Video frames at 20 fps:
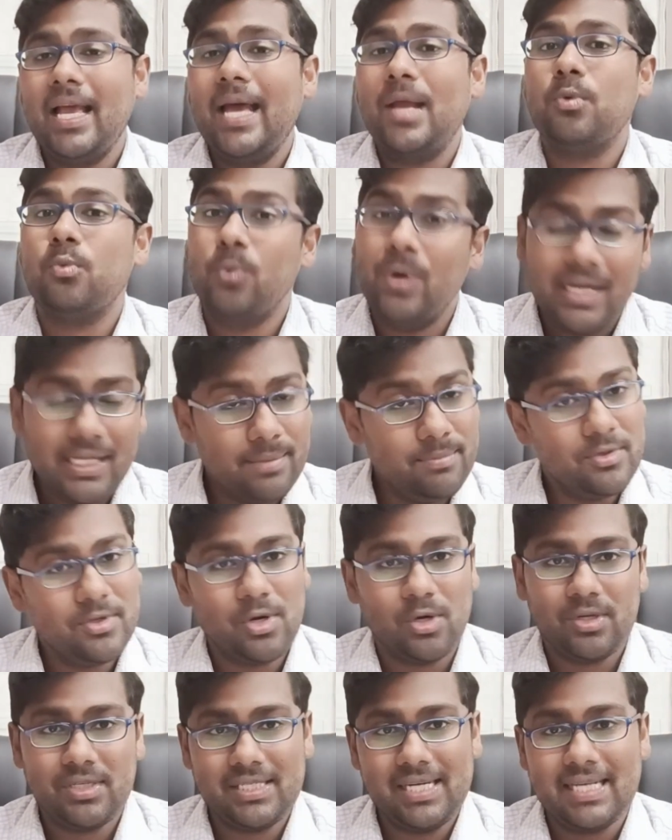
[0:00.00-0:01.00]
And welcome to
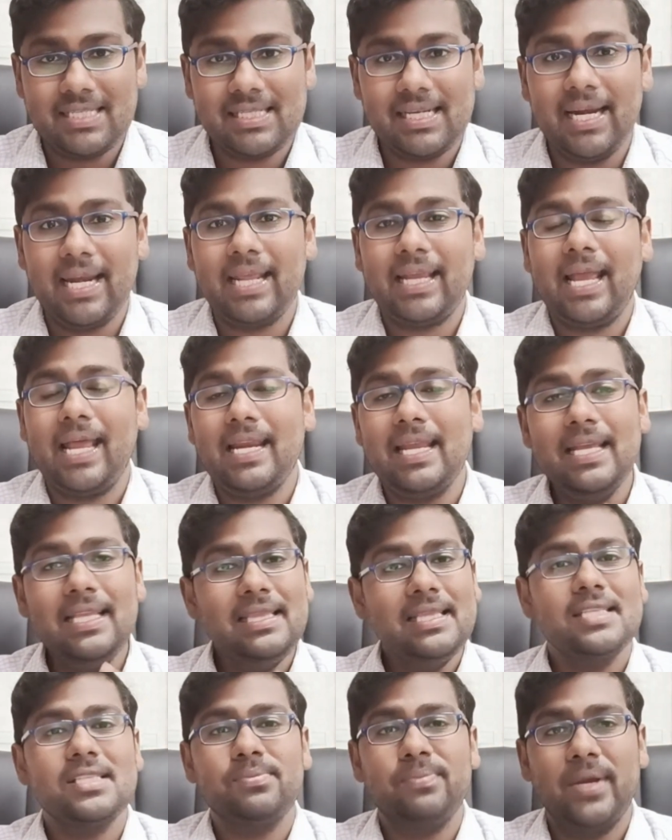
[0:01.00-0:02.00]
Dr. Shah's clinic. And
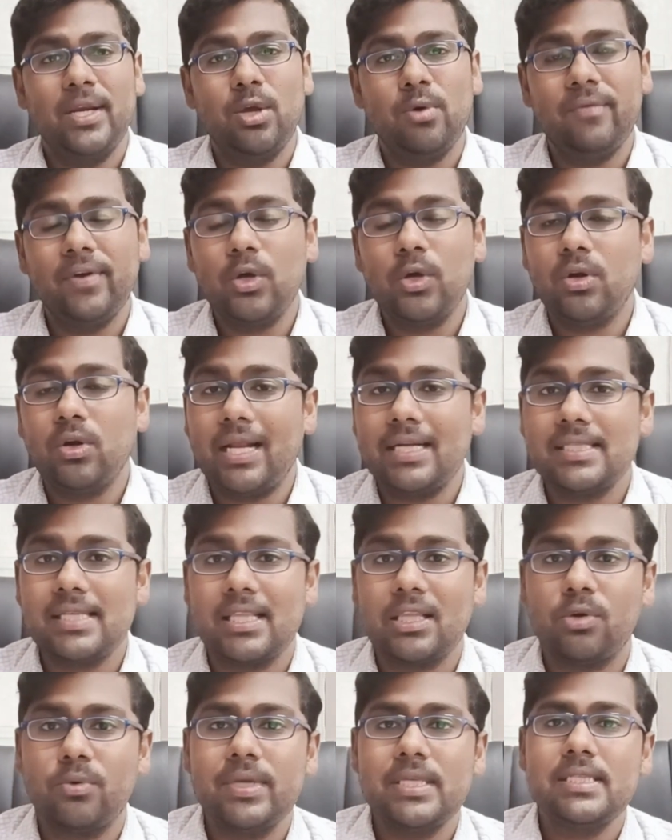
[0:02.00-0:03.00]
in this video, we're going to answer
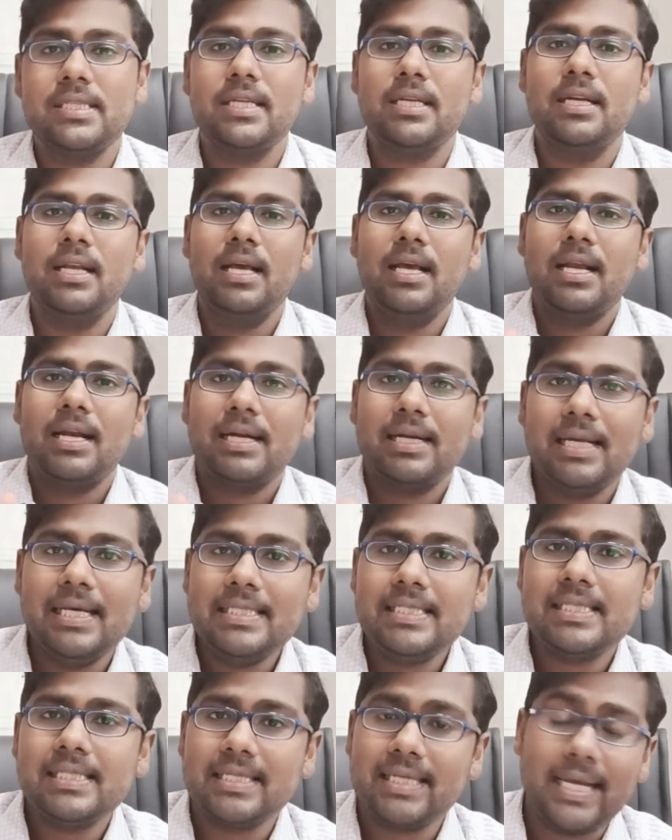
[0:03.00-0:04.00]
the question,
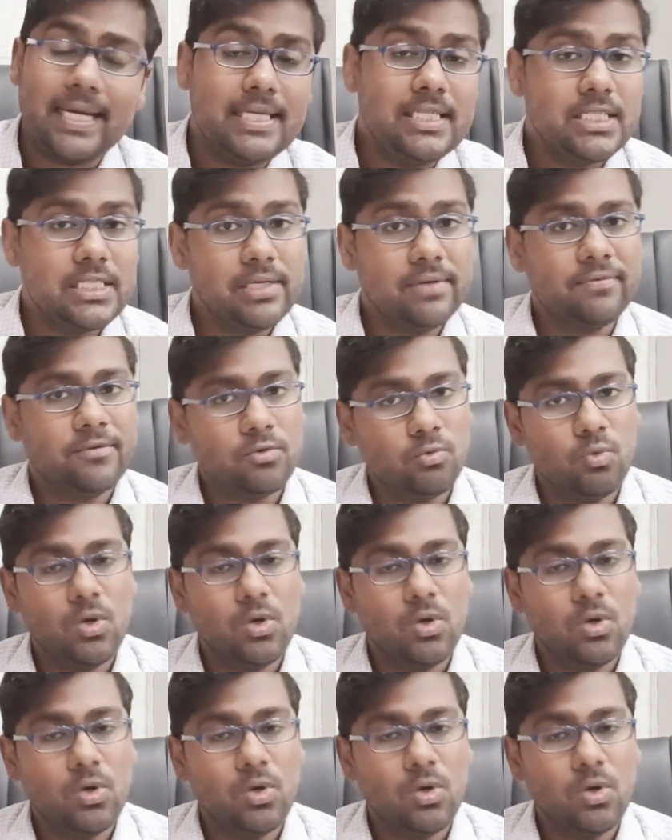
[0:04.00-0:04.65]
does night shift